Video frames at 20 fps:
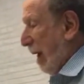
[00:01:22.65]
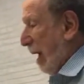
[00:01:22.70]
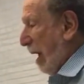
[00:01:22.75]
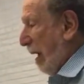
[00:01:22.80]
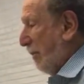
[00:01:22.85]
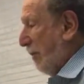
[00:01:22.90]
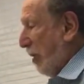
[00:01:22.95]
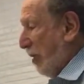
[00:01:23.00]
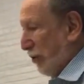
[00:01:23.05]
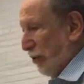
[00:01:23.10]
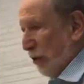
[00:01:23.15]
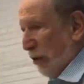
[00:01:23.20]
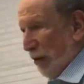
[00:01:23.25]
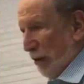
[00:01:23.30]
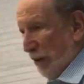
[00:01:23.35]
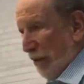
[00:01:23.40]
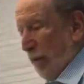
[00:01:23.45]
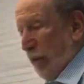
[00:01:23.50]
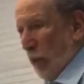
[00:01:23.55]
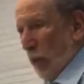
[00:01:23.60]
I'm also
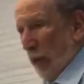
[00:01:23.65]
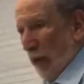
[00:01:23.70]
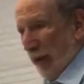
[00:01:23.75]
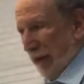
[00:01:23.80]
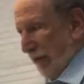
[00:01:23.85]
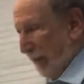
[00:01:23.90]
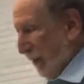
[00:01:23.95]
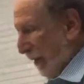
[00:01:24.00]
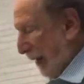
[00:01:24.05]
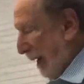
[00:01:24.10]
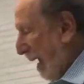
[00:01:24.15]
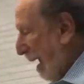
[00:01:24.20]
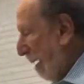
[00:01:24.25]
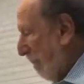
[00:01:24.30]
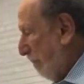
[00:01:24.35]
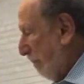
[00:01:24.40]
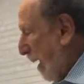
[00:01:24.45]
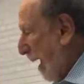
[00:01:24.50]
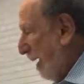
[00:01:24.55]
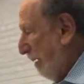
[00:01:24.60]
on the board of the
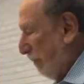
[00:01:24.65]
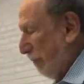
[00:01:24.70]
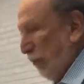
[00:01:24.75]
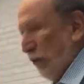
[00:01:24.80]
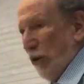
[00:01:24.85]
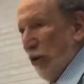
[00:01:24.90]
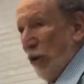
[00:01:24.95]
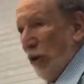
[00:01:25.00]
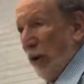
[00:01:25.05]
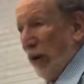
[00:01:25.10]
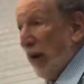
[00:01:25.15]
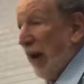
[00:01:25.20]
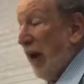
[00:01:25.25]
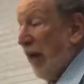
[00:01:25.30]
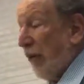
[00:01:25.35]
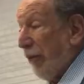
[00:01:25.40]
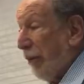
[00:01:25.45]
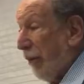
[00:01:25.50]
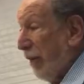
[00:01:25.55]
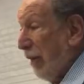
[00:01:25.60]
Campaign for New York
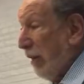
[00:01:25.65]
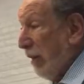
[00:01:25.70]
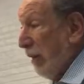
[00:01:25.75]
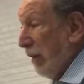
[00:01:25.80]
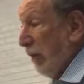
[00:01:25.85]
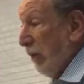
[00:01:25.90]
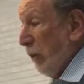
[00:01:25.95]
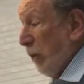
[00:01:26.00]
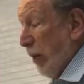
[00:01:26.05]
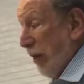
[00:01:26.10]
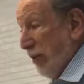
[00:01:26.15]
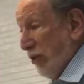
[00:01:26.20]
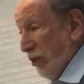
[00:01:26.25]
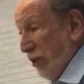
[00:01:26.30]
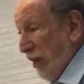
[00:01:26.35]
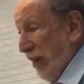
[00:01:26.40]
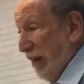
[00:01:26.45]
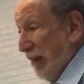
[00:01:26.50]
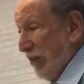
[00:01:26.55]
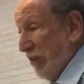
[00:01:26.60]
Health, which
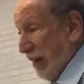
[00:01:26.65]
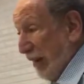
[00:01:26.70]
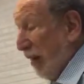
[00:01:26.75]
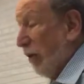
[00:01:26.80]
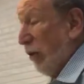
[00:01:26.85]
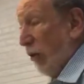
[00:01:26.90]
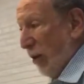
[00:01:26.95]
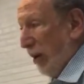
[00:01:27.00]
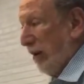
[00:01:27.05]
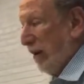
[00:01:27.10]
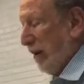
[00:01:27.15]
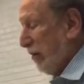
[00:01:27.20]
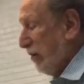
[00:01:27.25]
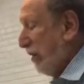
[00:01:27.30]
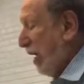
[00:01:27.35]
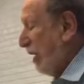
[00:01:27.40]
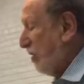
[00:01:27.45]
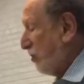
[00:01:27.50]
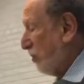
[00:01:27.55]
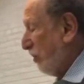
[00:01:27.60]
is an
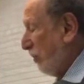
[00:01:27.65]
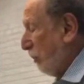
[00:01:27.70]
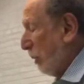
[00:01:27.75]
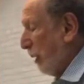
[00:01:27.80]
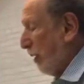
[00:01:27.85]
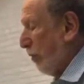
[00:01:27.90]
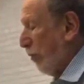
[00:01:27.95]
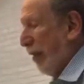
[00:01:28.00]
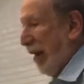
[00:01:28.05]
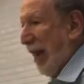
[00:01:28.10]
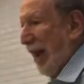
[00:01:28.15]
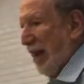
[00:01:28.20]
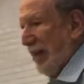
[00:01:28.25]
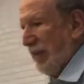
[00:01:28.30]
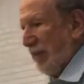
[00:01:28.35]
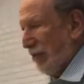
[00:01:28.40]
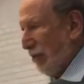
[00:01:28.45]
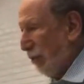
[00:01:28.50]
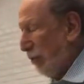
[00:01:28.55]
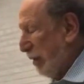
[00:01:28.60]
organization we
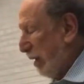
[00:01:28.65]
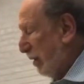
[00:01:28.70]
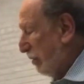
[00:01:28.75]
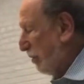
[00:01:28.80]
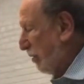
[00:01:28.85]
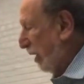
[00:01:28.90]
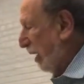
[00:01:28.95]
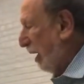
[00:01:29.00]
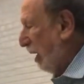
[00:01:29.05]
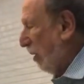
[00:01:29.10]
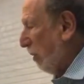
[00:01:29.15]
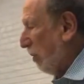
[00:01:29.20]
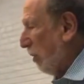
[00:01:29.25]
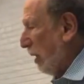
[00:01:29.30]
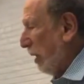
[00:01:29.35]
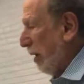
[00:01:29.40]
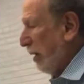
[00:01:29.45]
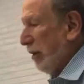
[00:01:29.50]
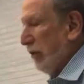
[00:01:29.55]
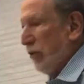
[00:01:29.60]
created 2 years ago
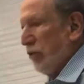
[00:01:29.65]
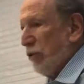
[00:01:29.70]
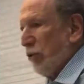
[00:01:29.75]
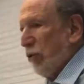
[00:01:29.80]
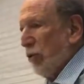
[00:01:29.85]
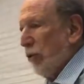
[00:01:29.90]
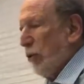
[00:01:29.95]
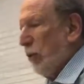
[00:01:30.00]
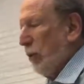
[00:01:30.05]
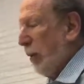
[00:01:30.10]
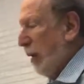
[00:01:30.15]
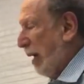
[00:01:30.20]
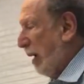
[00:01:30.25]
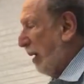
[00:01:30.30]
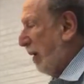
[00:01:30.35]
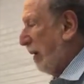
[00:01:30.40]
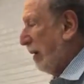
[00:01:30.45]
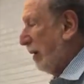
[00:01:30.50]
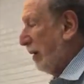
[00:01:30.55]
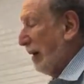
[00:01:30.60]

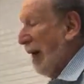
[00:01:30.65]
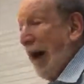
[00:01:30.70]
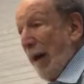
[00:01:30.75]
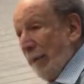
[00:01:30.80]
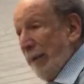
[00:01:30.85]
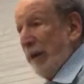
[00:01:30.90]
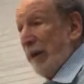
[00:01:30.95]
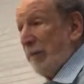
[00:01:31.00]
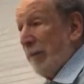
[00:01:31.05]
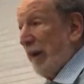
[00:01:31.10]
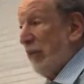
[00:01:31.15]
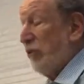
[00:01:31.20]
to lobby